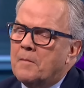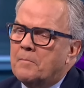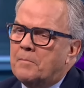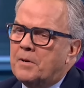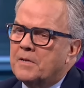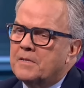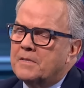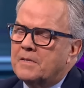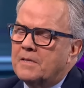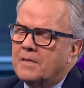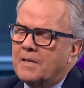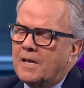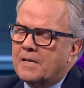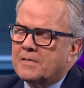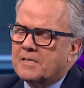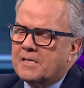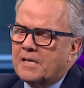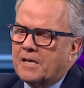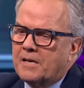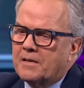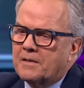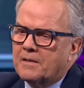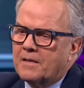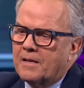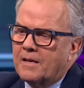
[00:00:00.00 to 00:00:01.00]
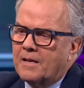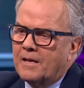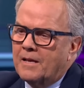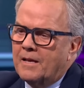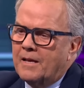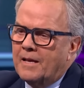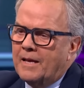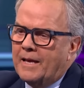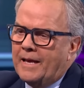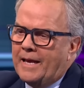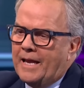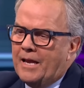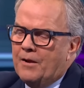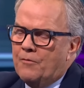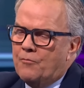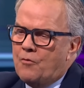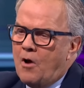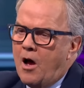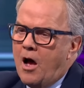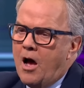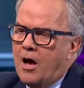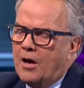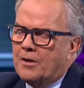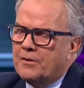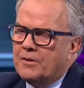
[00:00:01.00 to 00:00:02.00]
But Nasser,
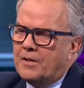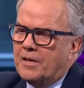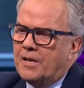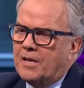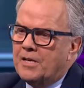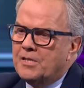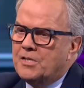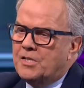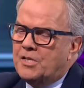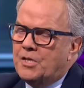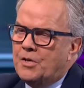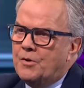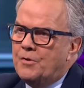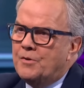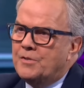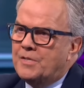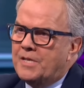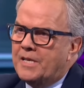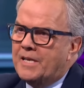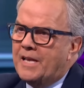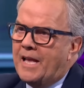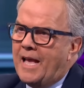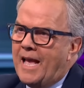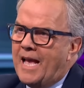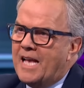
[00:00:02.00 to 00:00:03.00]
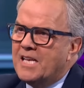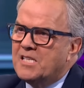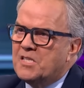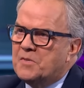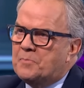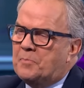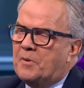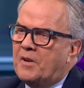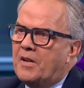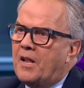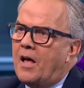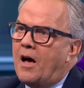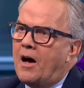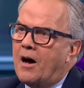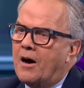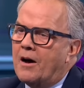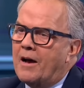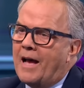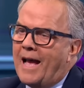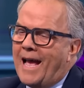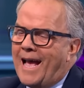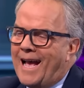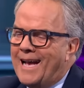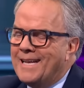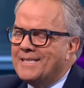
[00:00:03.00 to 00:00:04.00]
Iran is using
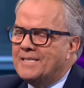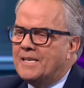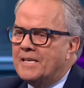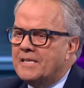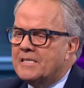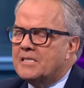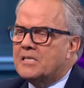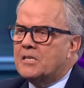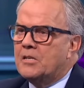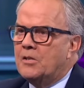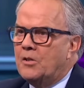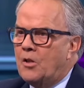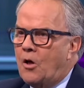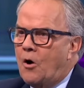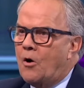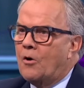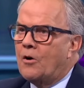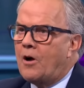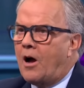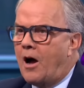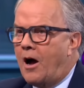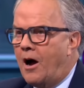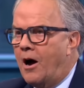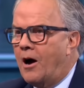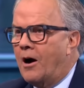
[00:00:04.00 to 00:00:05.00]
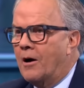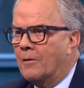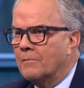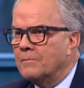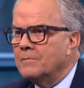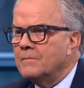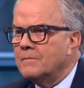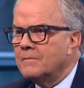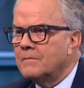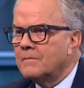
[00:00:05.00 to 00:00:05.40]
Hezbollah as its long arm